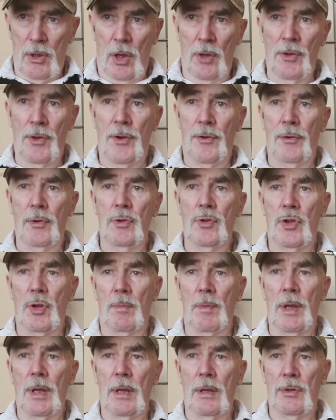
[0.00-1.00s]
through
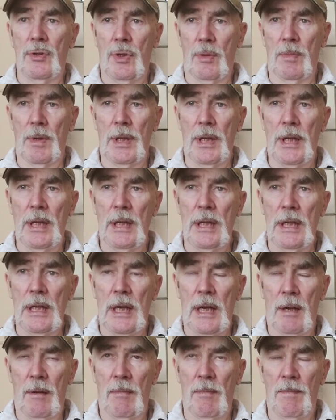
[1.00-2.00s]
some of
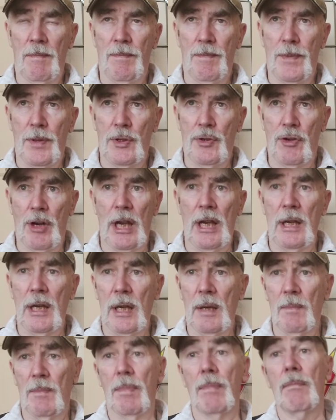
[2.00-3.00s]
the
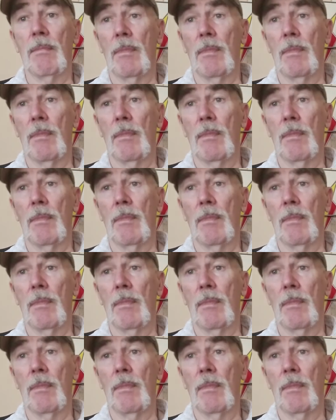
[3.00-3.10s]
training